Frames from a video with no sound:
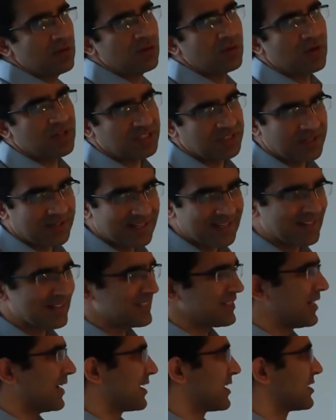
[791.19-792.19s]
who has studied
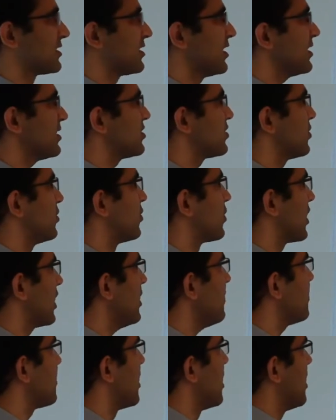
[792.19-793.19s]
statistics,
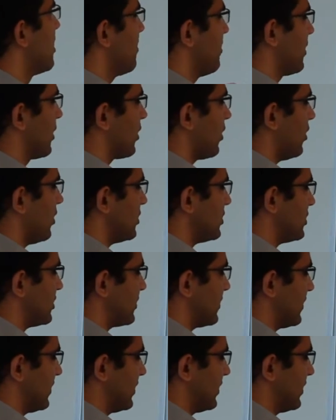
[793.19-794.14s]
okay, because